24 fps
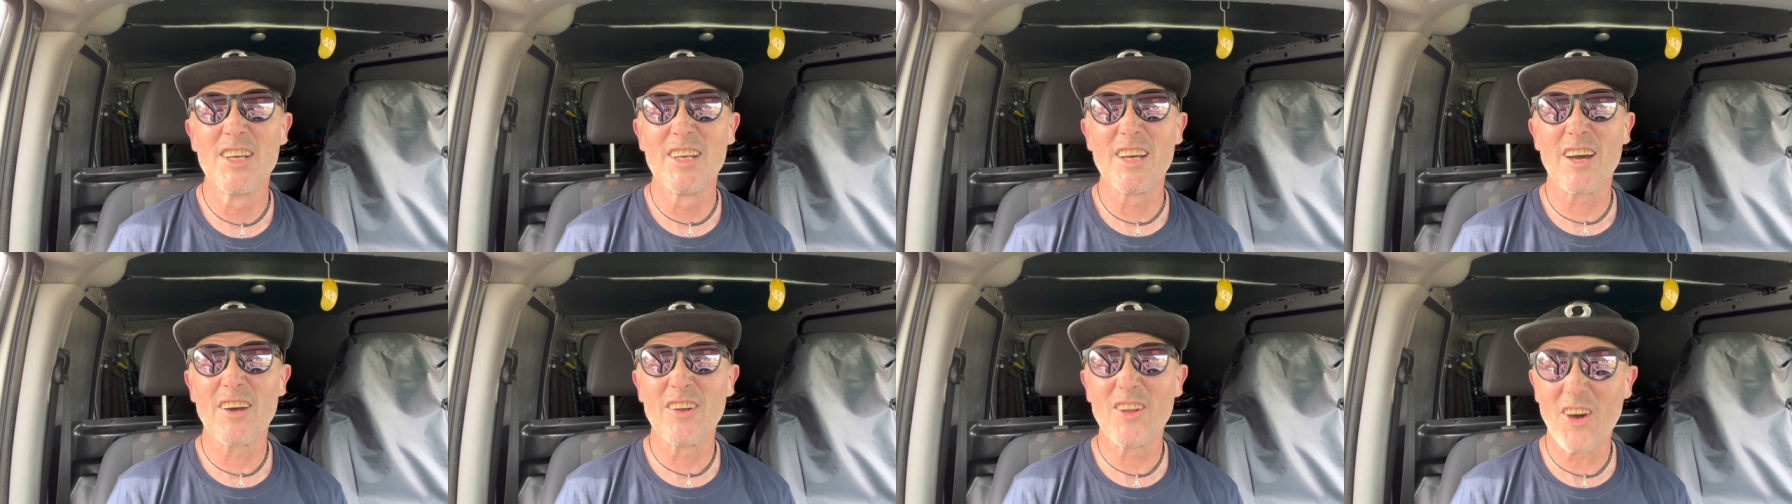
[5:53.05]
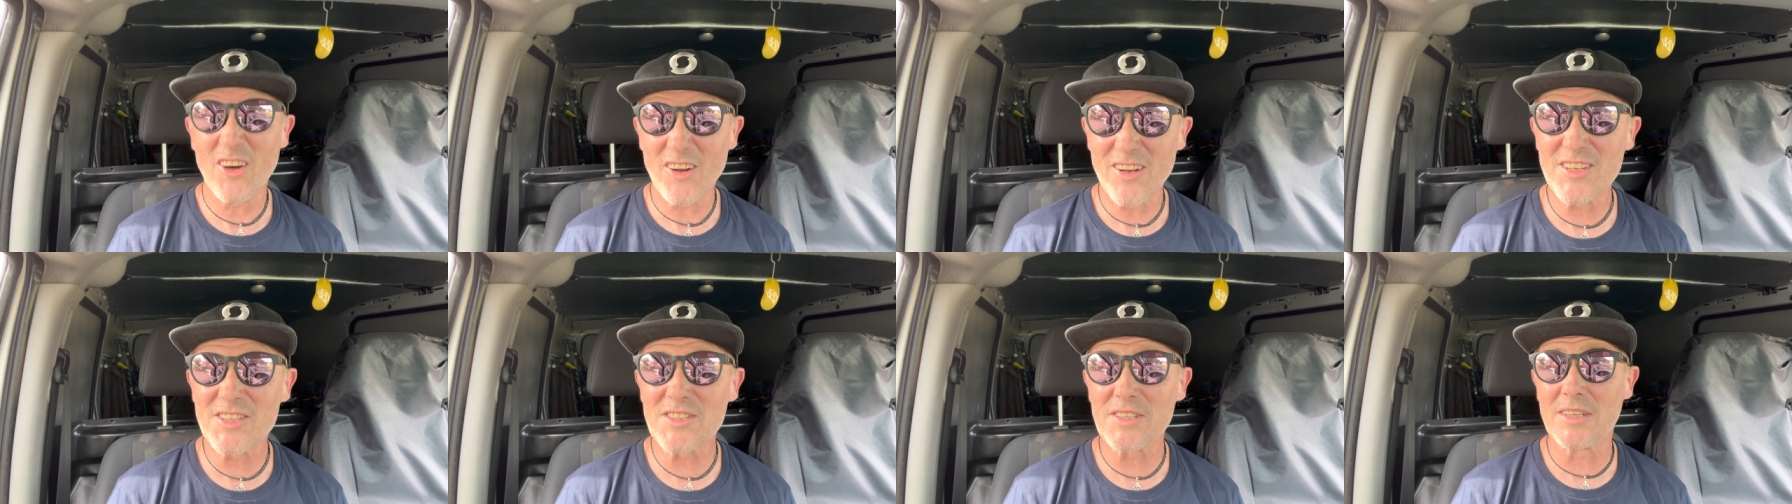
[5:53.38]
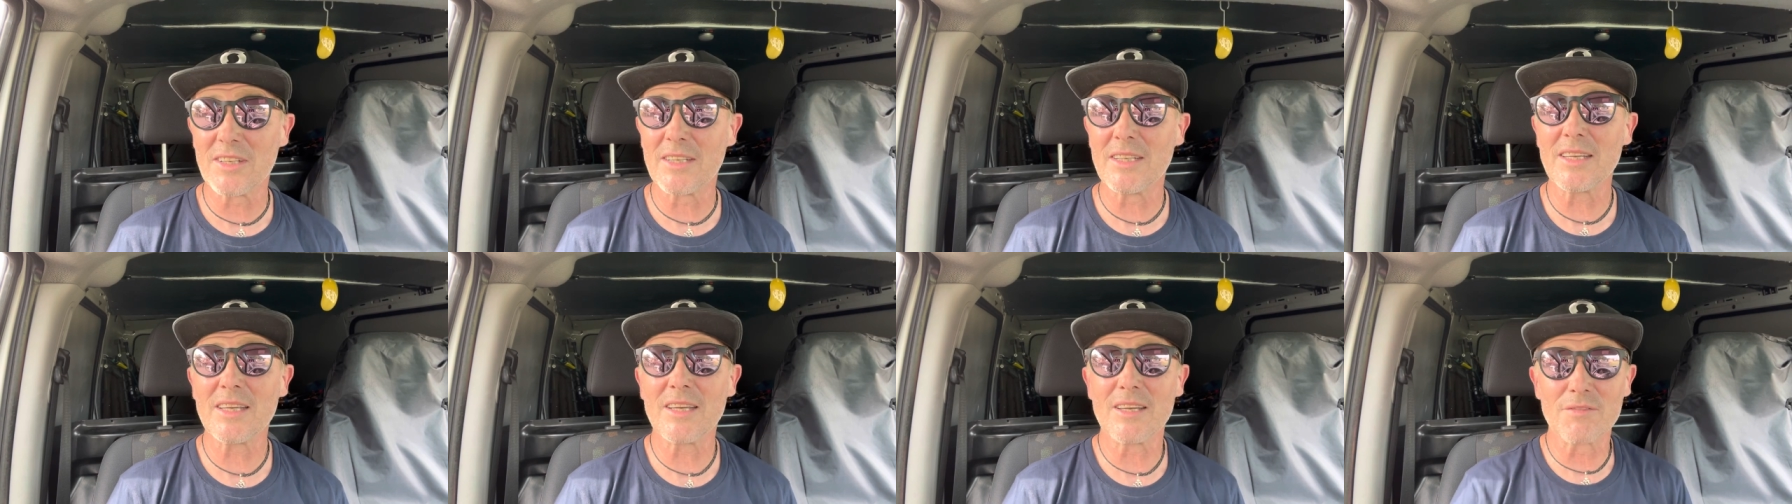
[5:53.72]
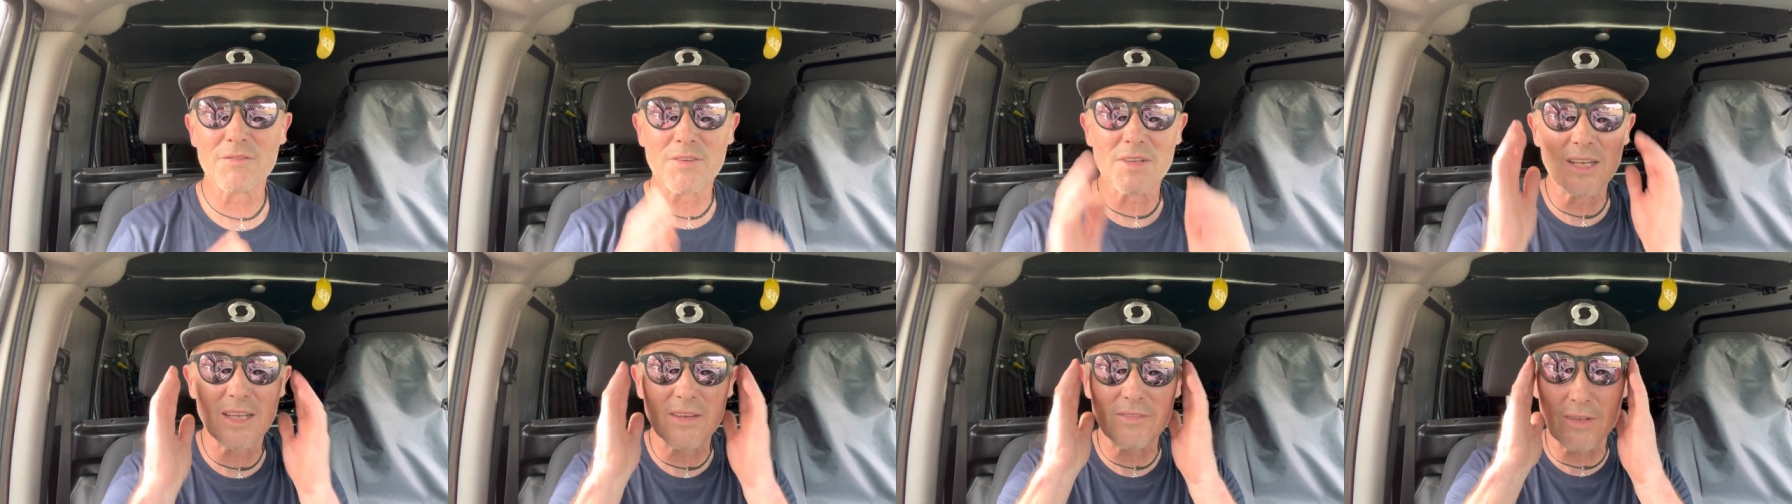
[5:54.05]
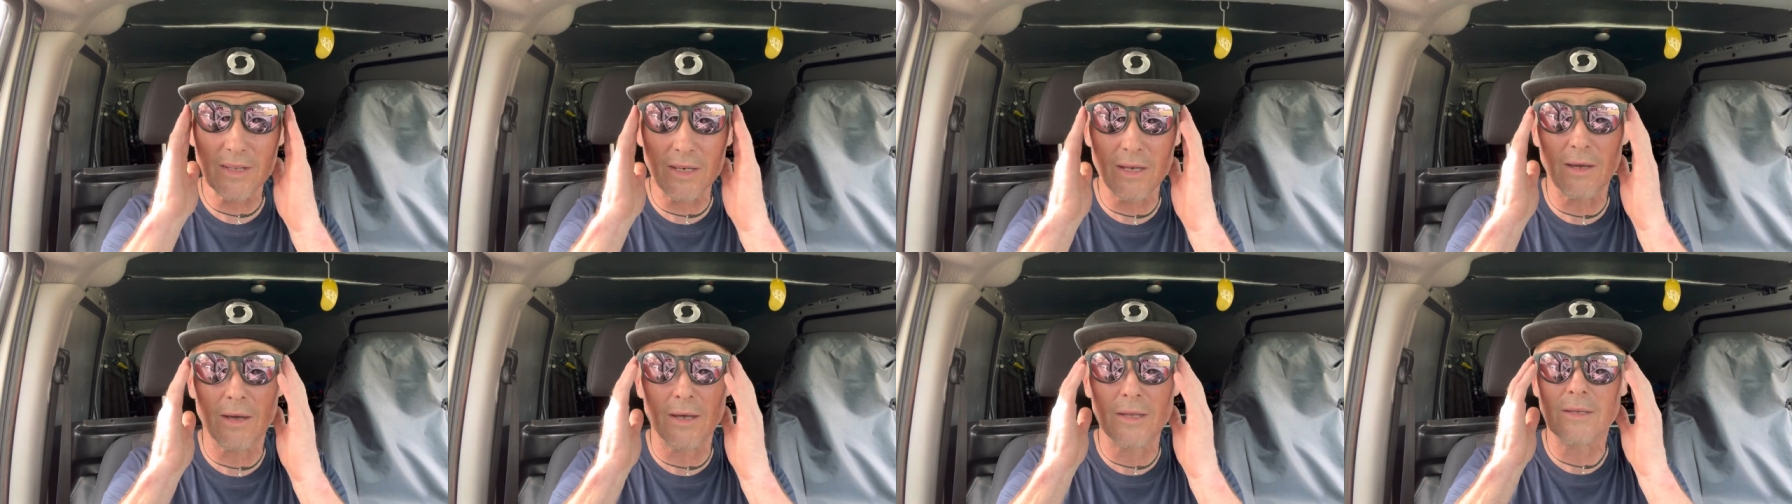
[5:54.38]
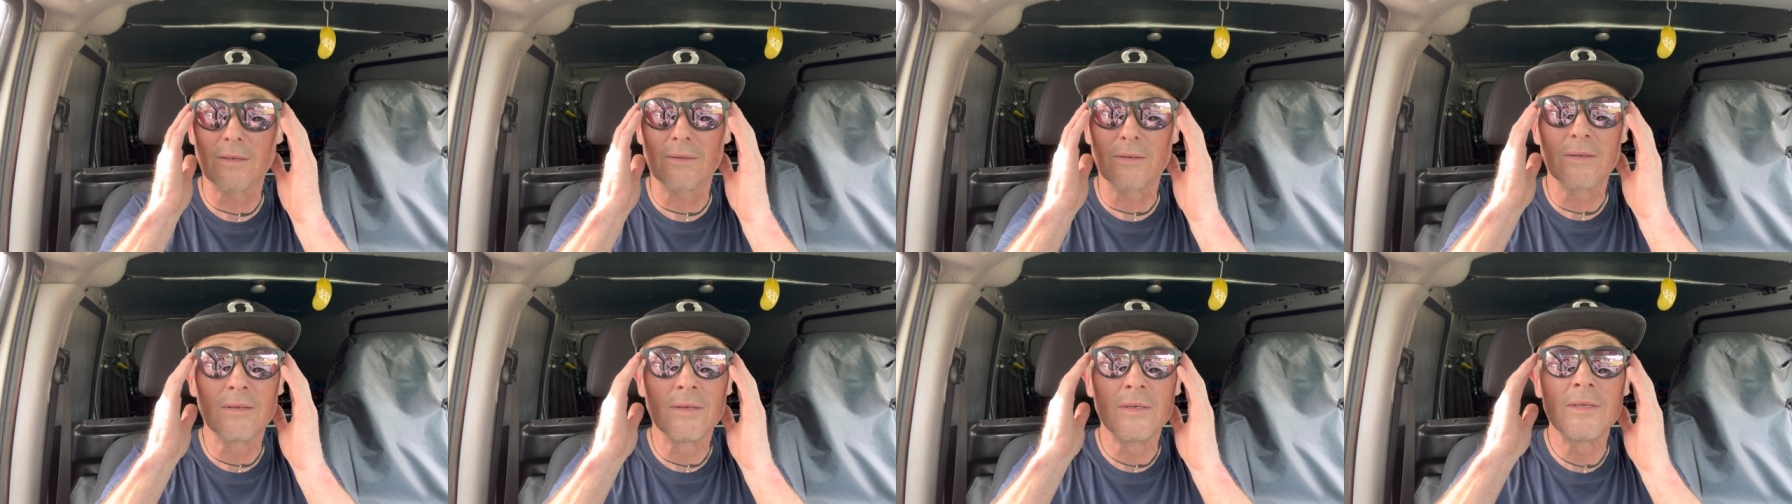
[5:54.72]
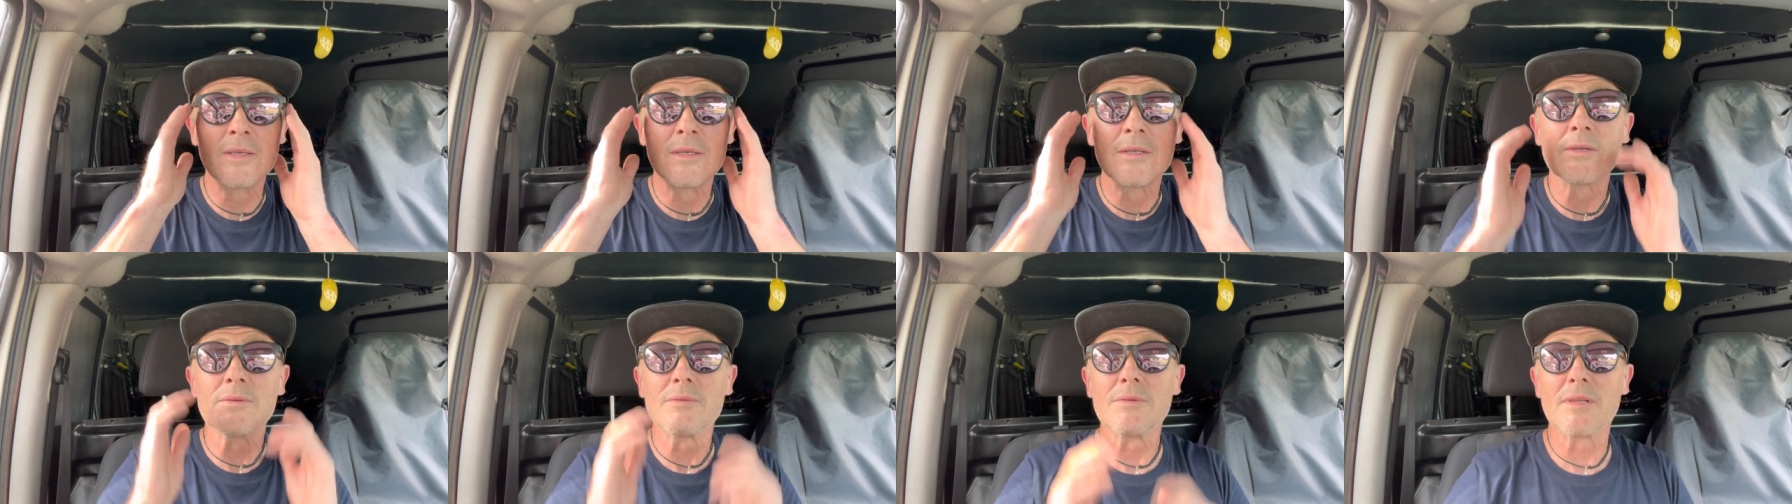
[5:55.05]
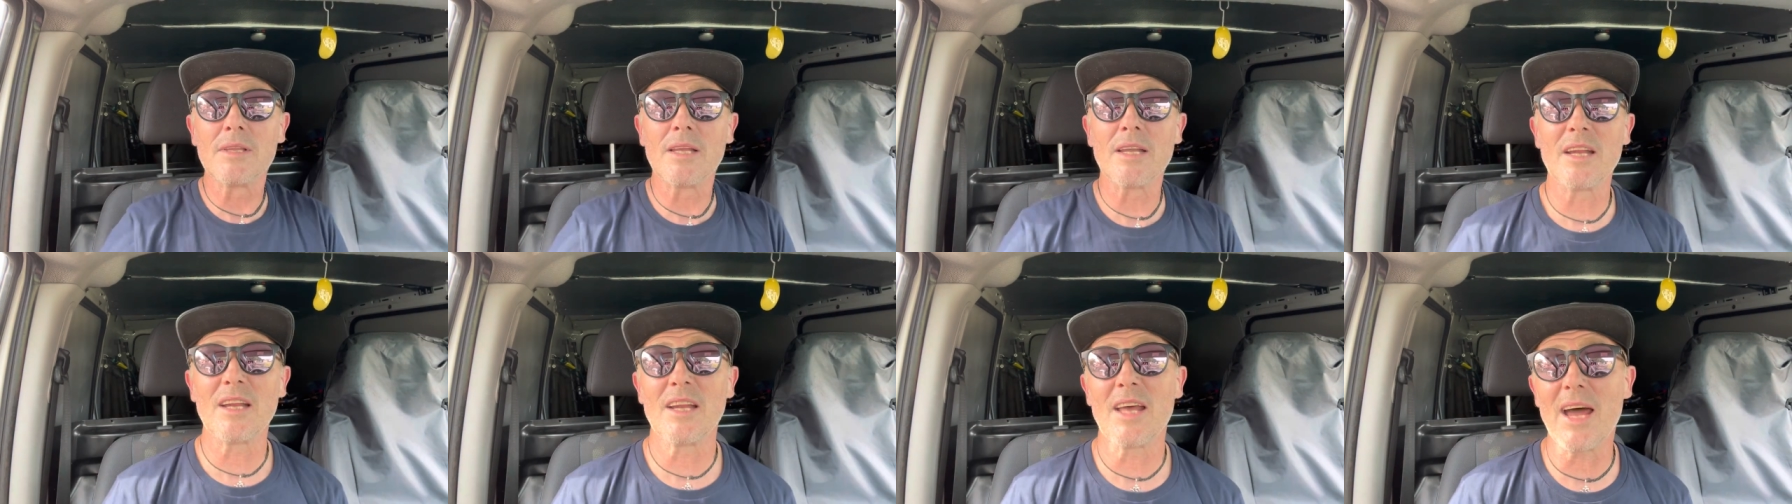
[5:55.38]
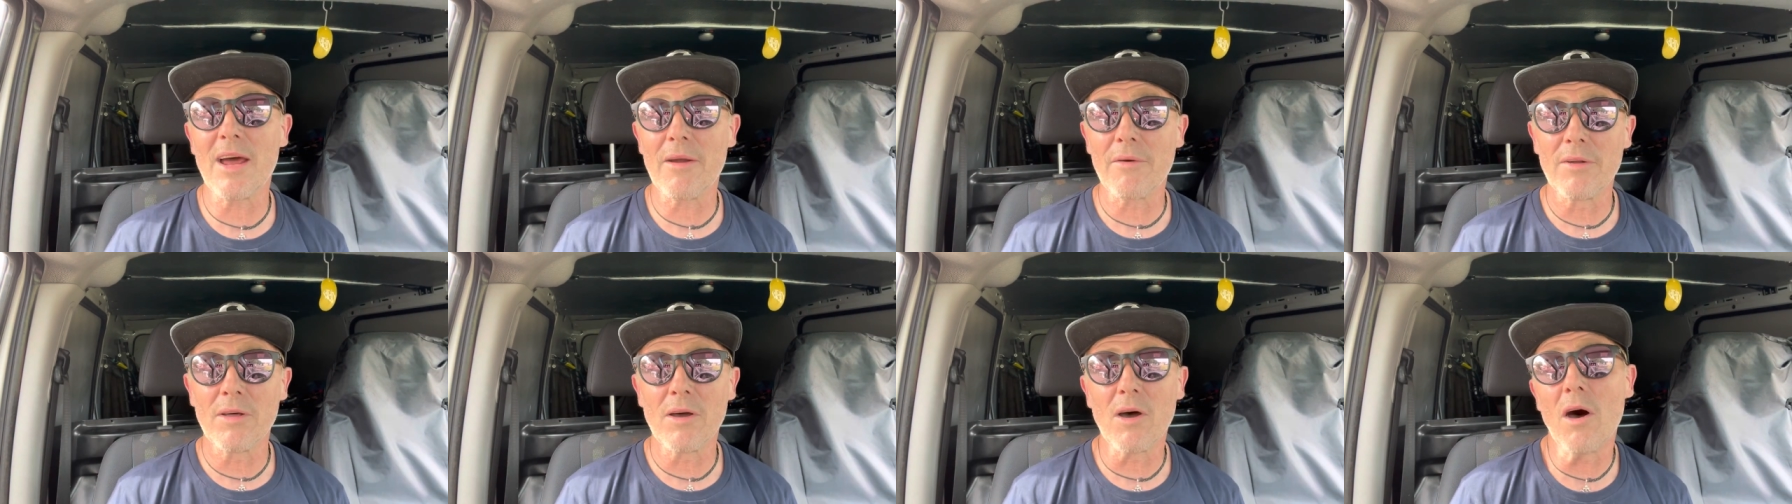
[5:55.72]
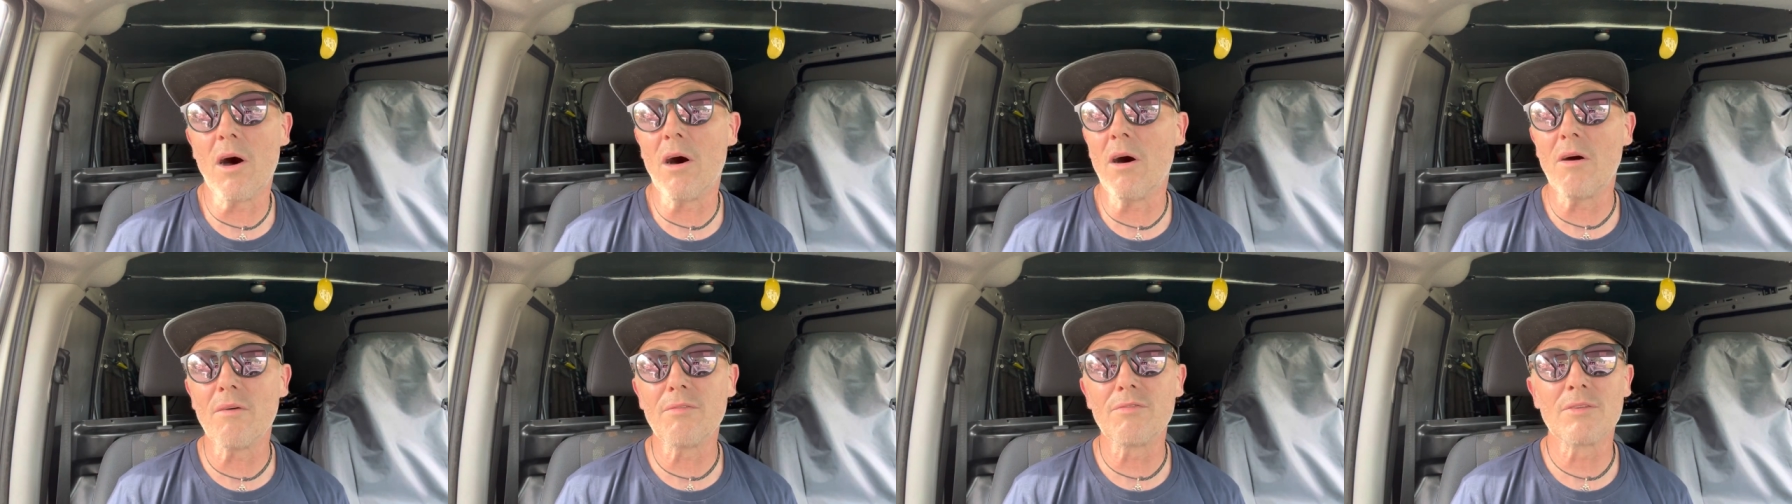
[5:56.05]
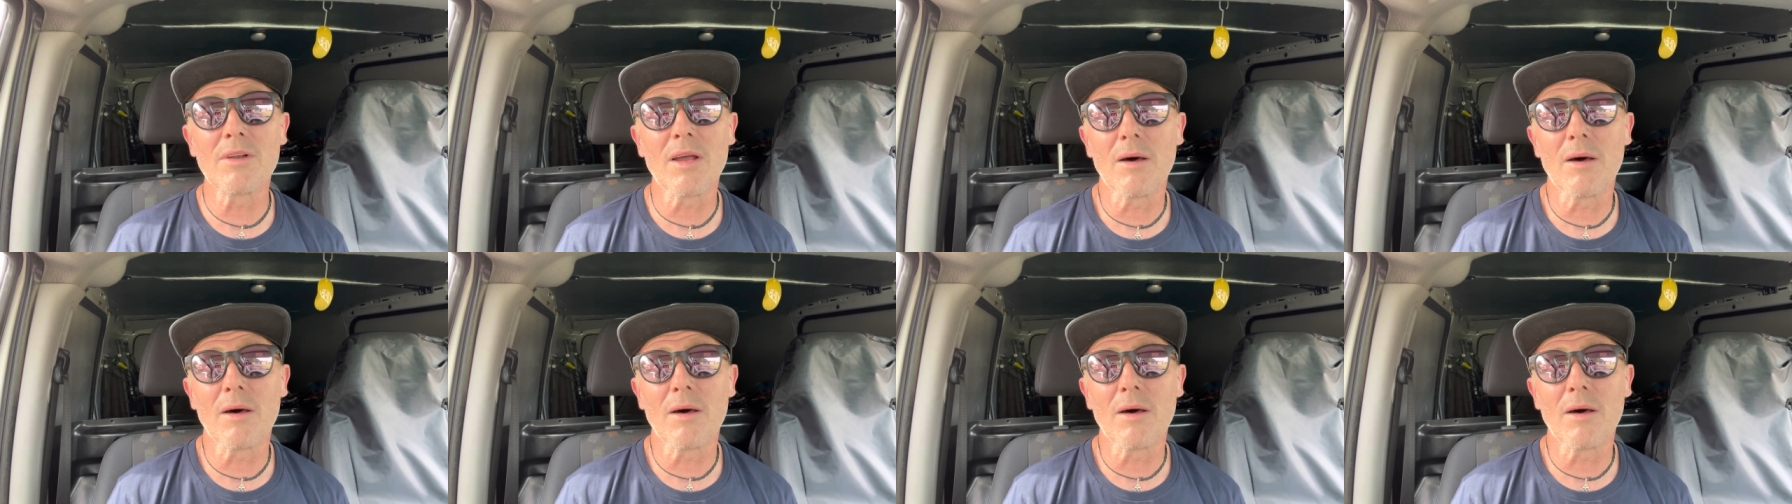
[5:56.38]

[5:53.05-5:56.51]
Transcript: And honestly, if you live in like within an hour and a half,